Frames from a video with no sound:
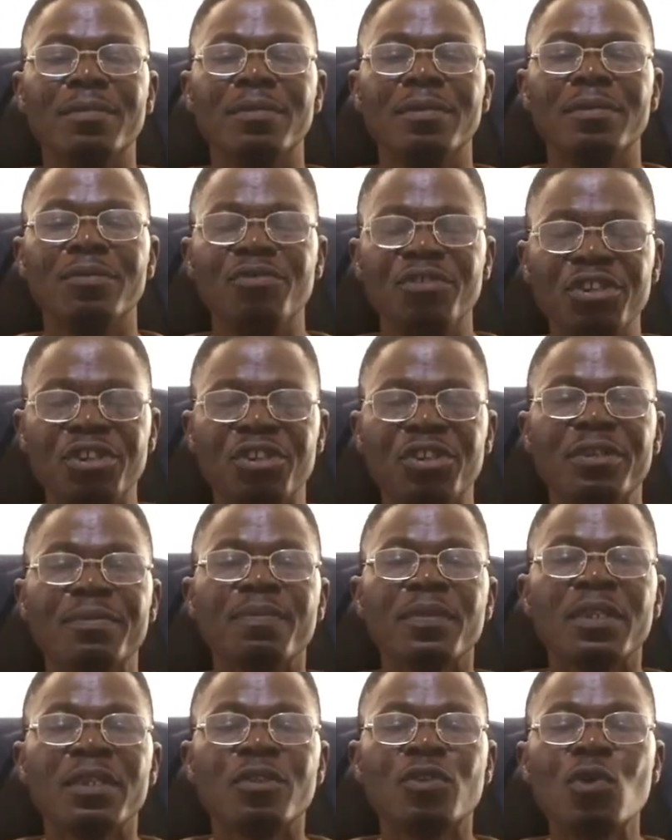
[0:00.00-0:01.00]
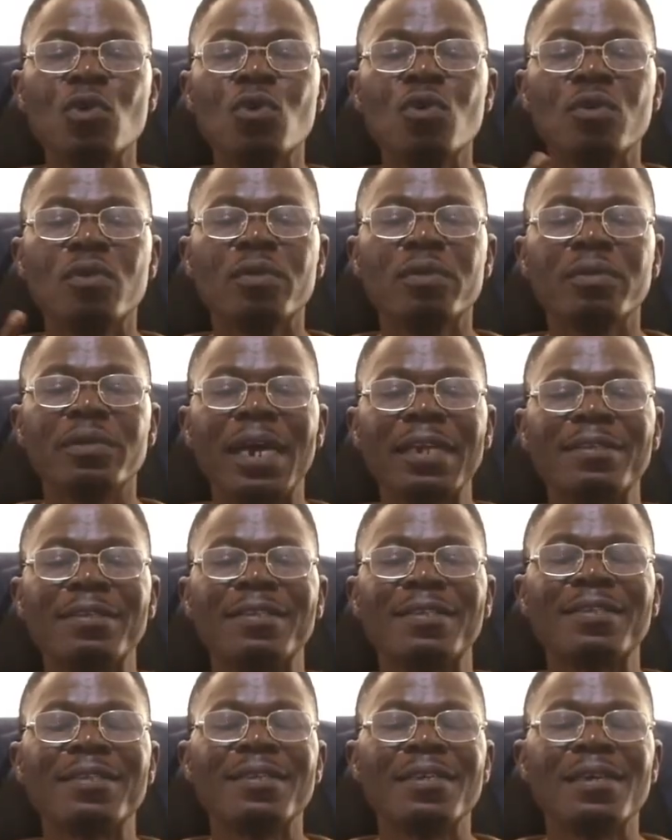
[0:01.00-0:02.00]
ridge. So that
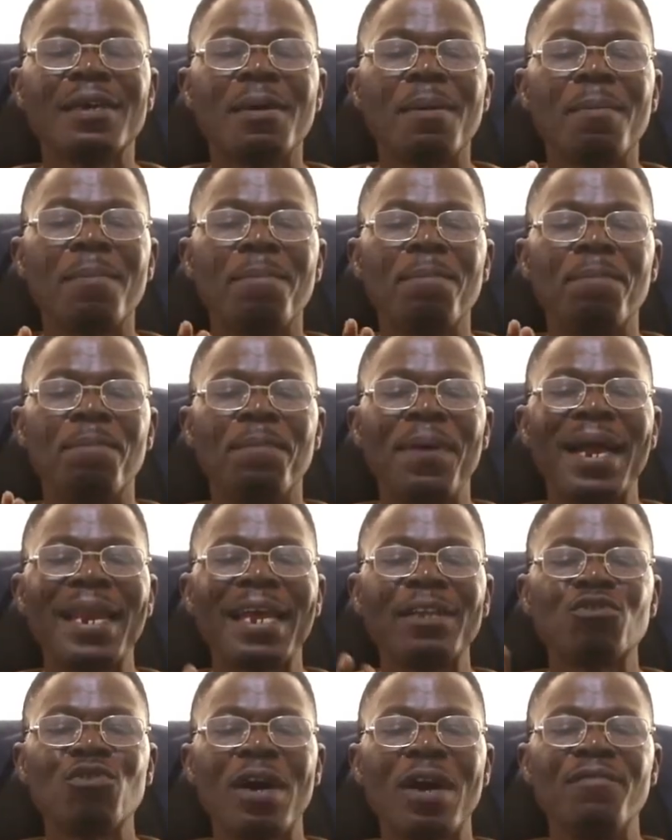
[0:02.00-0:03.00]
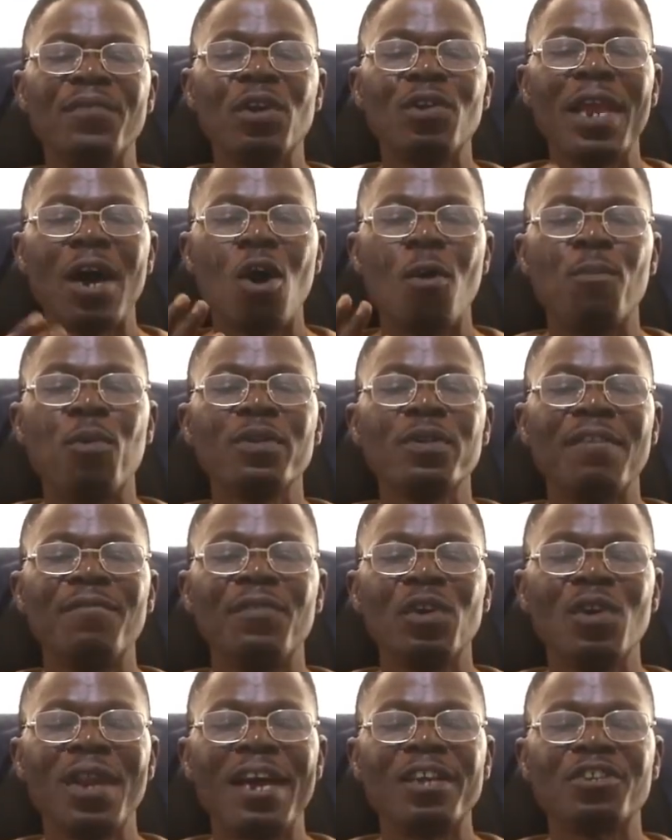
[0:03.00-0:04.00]
is palato-alveolar or
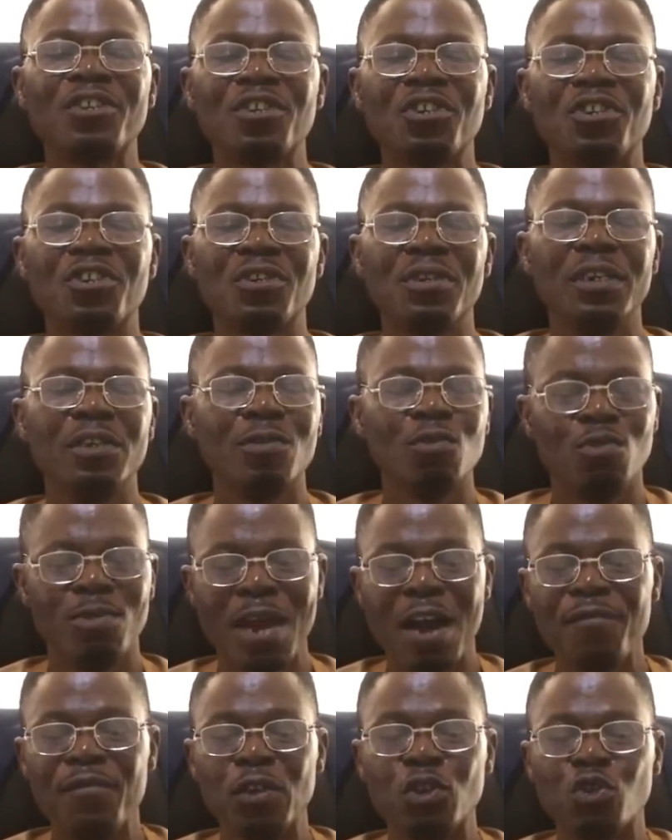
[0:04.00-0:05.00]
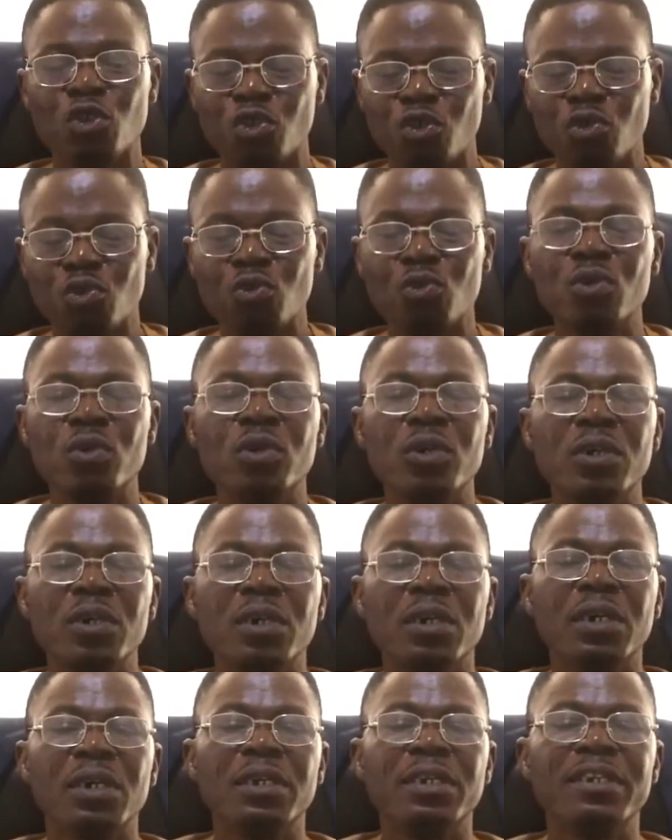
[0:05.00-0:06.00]
post-alveolar. You have in shoe.
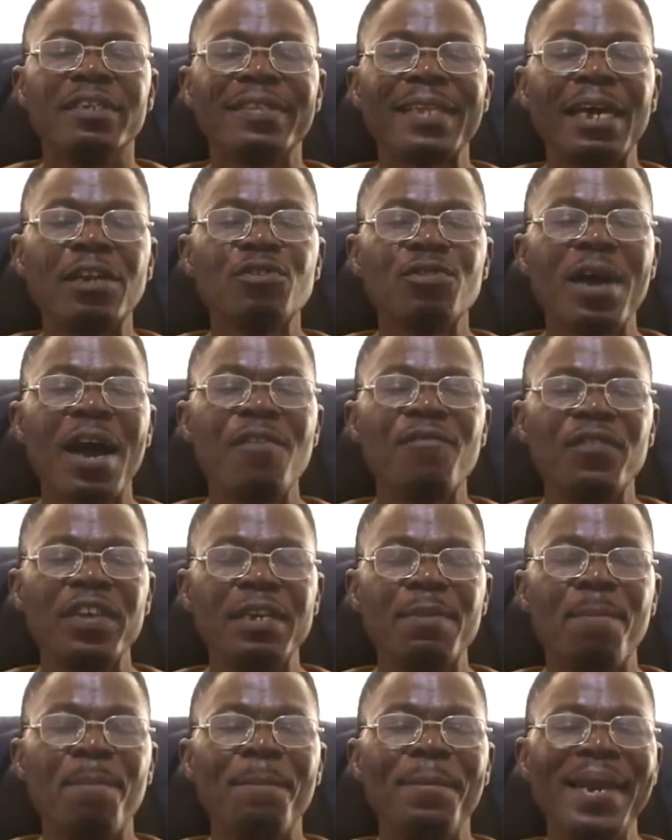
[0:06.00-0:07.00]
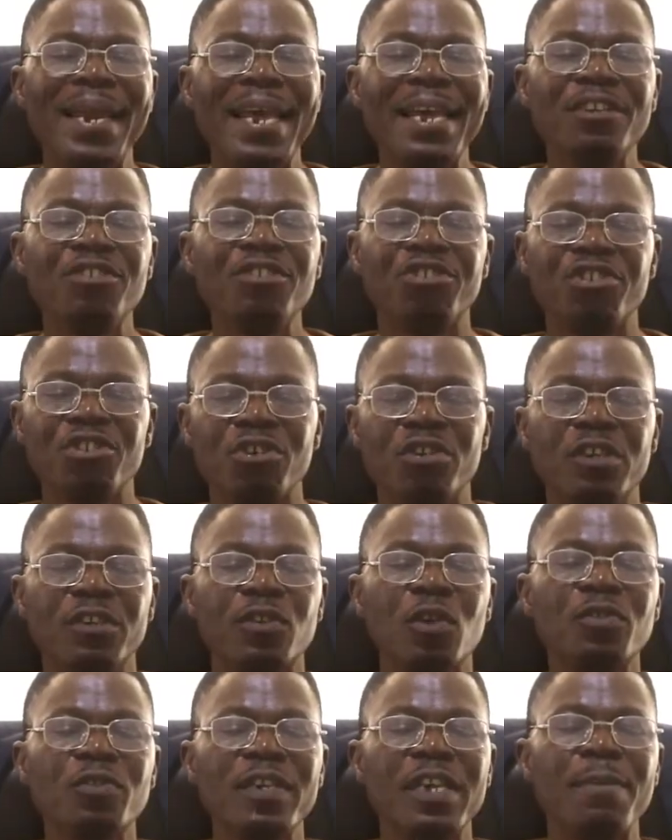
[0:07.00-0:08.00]
The sound you have in pleasure is
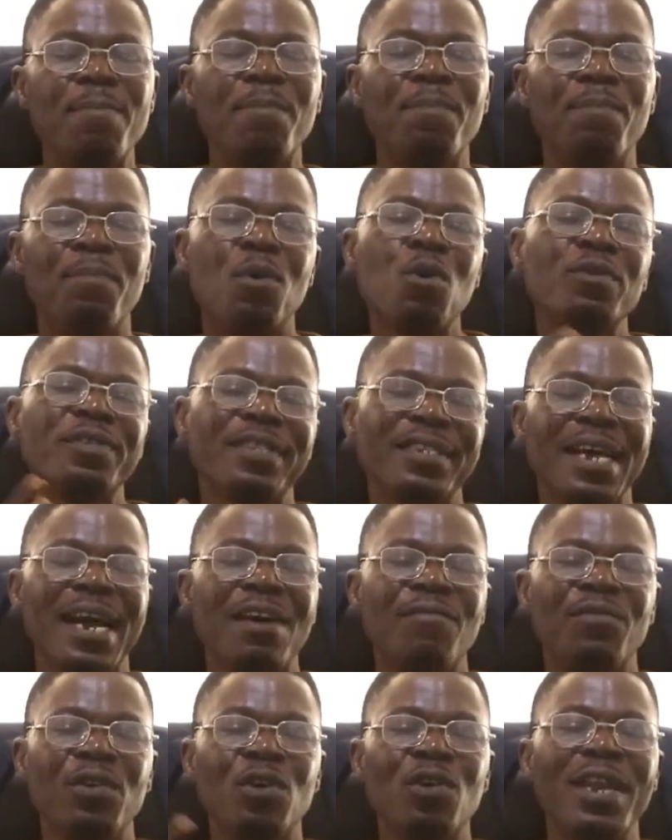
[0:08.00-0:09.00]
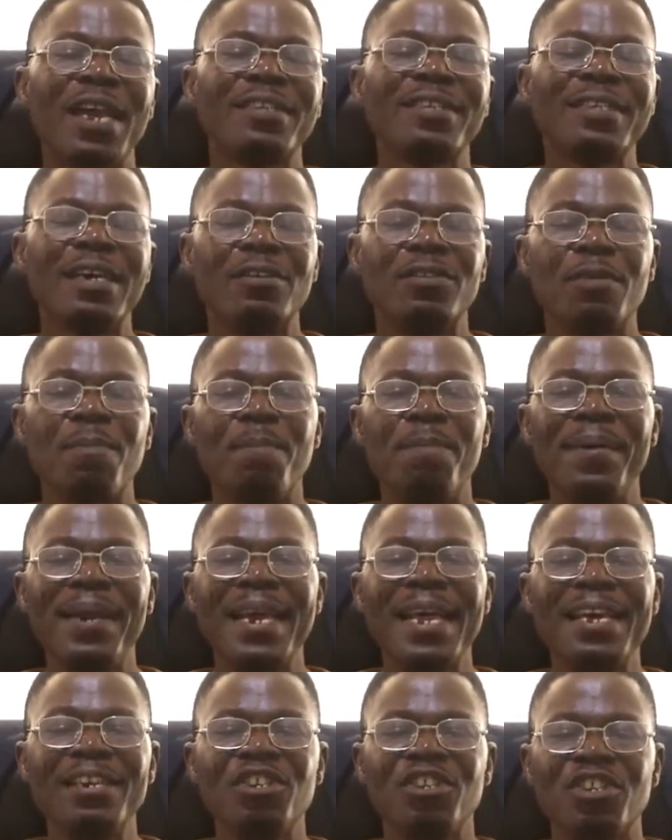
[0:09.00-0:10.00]
also a post-alveolar sound.
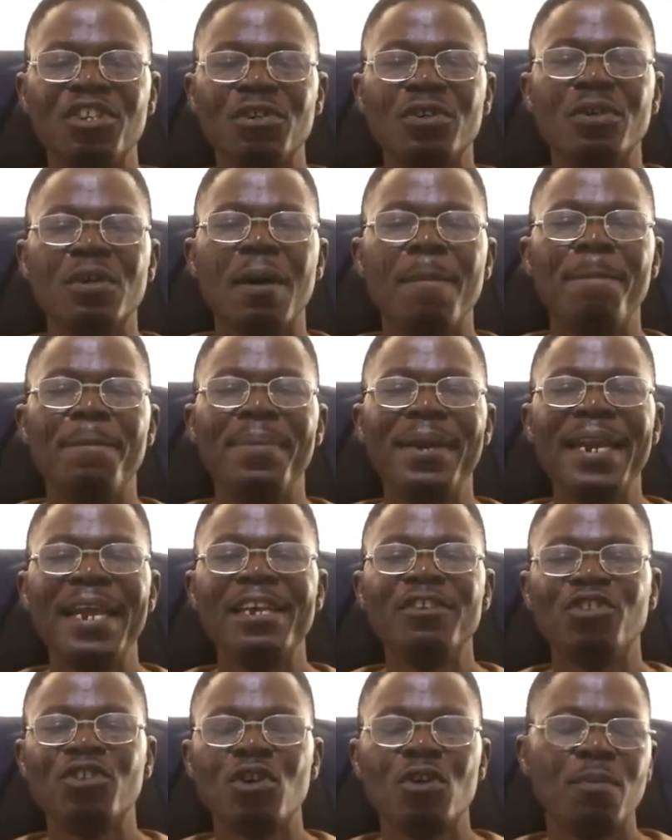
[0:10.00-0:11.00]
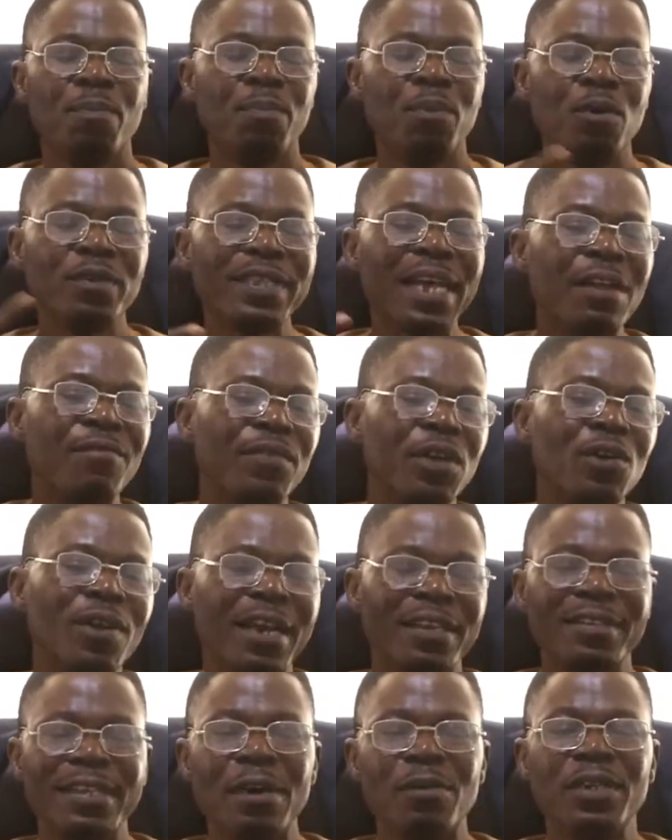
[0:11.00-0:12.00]
Pleasure, pleasure, post-alveolar
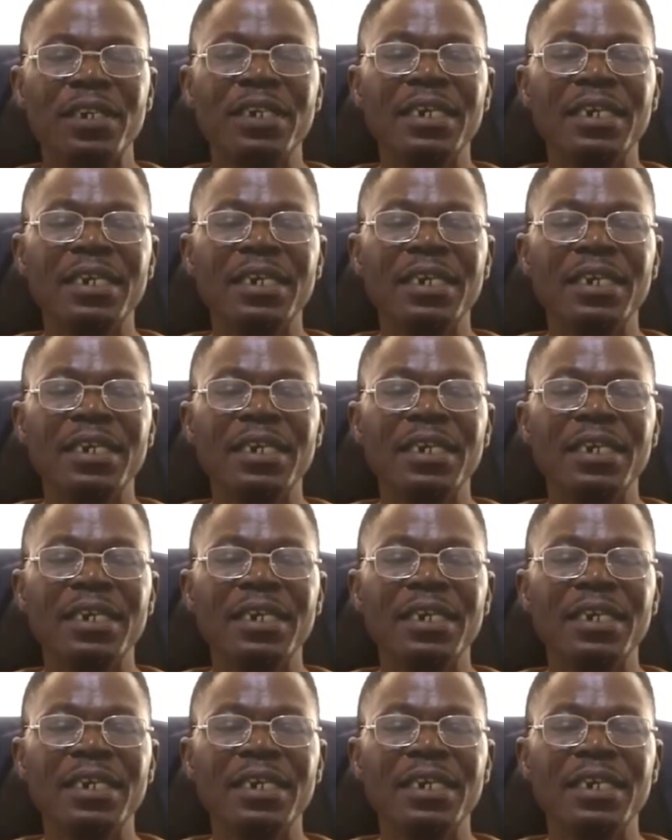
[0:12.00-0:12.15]
sound.